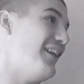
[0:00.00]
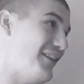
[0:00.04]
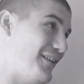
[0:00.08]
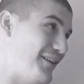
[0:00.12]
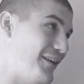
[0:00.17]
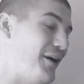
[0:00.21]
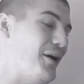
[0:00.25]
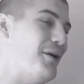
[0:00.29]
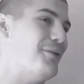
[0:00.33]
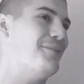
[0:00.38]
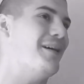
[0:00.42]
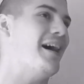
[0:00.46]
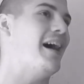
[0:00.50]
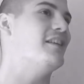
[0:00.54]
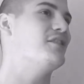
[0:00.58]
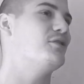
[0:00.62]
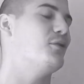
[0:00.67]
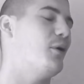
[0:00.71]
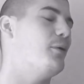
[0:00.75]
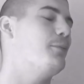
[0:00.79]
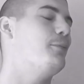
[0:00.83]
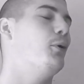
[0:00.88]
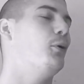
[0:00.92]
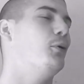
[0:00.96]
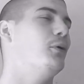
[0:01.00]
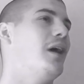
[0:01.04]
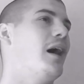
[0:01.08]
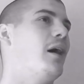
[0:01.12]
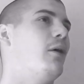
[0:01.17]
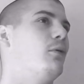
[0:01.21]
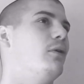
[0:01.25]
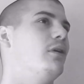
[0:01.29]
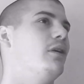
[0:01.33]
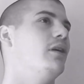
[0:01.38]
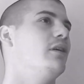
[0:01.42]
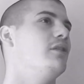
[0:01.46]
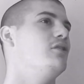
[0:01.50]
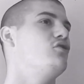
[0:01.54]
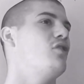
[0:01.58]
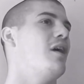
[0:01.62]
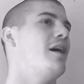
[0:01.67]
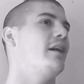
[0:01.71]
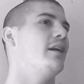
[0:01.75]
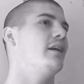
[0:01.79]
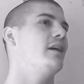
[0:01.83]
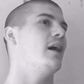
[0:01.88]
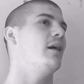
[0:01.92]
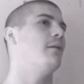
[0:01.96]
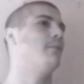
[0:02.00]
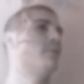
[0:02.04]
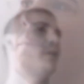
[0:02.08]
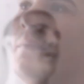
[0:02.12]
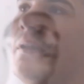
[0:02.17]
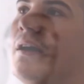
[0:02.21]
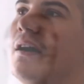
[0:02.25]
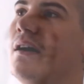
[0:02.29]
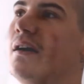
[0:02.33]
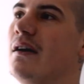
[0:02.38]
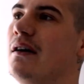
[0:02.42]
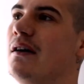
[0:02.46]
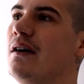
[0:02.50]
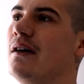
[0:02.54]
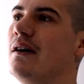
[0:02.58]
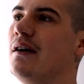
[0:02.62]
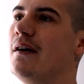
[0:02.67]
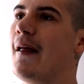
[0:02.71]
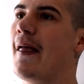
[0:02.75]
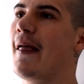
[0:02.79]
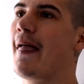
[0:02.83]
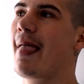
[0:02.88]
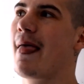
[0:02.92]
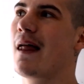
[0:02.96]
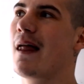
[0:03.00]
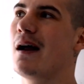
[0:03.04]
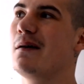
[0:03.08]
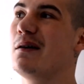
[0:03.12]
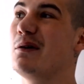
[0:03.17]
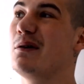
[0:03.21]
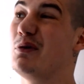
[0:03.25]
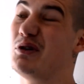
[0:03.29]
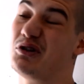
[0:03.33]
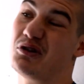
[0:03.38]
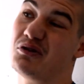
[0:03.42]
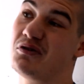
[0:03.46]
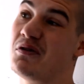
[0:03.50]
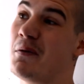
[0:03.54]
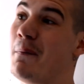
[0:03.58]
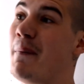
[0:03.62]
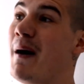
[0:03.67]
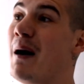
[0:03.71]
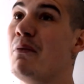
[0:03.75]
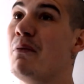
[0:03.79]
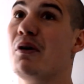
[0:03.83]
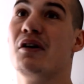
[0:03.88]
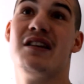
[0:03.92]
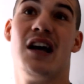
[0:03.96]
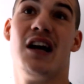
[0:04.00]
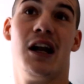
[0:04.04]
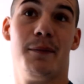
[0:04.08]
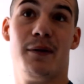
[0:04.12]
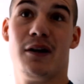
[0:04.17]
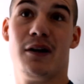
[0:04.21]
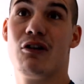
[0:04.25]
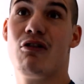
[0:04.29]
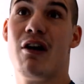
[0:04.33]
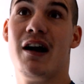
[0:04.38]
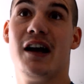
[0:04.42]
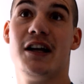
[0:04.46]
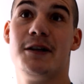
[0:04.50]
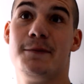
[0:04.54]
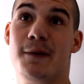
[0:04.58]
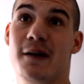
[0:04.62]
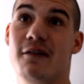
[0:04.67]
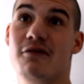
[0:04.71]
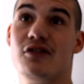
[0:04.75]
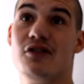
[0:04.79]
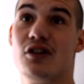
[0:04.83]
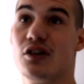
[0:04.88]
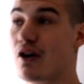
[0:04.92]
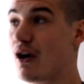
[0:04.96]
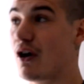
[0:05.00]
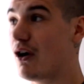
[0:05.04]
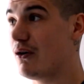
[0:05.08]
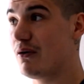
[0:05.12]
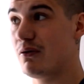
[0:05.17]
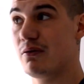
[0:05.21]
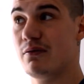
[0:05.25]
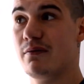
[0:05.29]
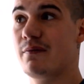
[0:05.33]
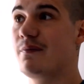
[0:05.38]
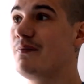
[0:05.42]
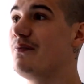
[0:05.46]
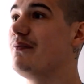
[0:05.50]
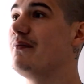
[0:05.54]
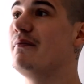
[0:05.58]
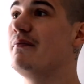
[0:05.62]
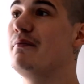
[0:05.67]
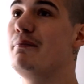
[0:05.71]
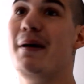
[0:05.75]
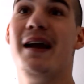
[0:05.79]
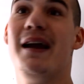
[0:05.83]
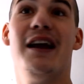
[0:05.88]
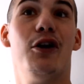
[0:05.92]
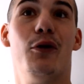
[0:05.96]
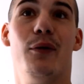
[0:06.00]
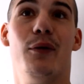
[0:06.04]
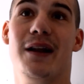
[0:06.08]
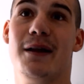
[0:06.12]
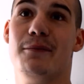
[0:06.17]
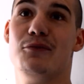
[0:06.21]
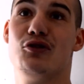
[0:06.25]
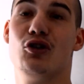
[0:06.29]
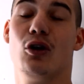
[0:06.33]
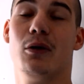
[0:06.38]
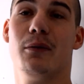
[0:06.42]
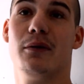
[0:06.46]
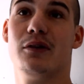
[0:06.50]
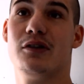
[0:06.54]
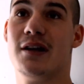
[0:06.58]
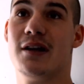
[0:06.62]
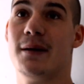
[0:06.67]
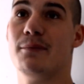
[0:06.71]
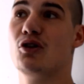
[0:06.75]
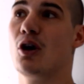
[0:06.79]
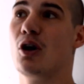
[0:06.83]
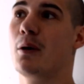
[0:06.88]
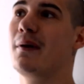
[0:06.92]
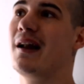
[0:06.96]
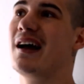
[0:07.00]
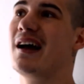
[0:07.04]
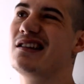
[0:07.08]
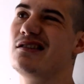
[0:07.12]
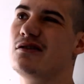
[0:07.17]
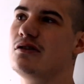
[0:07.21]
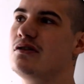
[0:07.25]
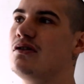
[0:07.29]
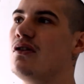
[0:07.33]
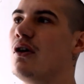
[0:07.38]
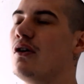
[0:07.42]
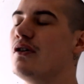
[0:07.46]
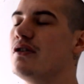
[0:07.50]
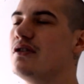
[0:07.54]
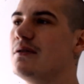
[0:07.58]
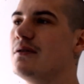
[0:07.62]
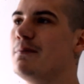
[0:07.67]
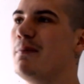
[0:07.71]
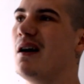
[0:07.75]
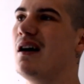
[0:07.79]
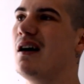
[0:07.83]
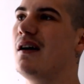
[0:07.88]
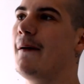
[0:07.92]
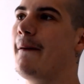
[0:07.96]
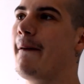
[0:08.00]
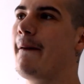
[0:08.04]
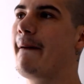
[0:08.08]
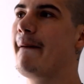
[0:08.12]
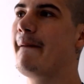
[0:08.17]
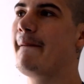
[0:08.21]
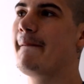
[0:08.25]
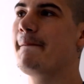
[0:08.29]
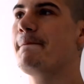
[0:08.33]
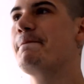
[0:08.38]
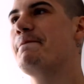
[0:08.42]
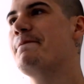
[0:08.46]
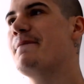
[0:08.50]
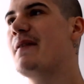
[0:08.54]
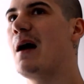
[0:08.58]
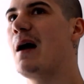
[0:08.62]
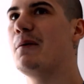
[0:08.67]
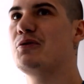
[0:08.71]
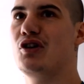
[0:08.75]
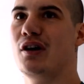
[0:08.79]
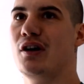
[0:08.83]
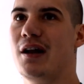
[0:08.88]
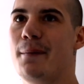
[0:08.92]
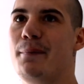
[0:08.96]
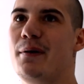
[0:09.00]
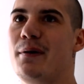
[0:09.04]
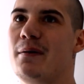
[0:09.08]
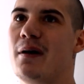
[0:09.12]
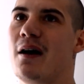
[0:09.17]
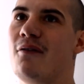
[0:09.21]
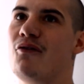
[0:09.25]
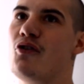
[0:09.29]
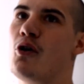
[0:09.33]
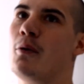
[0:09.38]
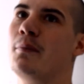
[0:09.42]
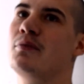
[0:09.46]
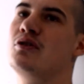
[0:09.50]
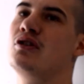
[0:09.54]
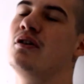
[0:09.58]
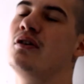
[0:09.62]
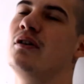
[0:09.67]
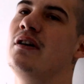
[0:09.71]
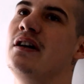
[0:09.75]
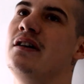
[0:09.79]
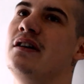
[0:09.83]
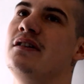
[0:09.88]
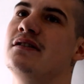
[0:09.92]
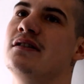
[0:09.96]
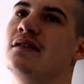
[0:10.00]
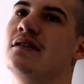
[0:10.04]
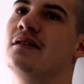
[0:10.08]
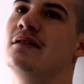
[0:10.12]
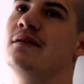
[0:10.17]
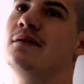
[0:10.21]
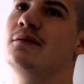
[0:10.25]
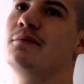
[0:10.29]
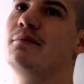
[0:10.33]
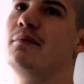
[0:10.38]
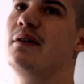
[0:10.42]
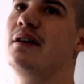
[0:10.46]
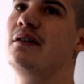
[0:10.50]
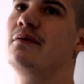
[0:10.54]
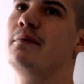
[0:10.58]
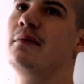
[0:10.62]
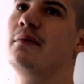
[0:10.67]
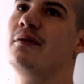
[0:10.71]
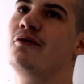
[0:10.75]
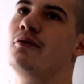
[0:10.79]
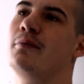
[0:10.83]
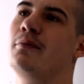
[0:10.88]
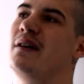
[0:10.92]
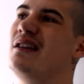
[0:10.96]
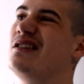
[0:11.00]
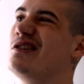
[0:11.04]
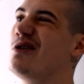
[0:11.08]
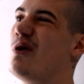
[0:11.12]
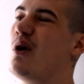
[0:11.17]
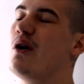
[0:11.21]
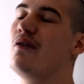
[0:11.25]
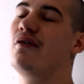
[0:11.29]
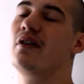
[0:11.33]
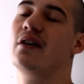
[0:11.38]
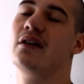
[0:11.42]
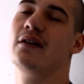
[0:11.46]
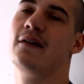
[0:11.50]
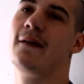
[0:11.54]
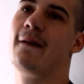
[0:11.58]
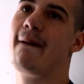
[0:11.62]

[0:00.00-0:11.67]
I hurt my hand, so I pulled out of the training camp there, which is a bummer because that would have been a great experience to go mingle with them top lads. It's nice, but I'm sure there'd be other opportunities for me to go over there.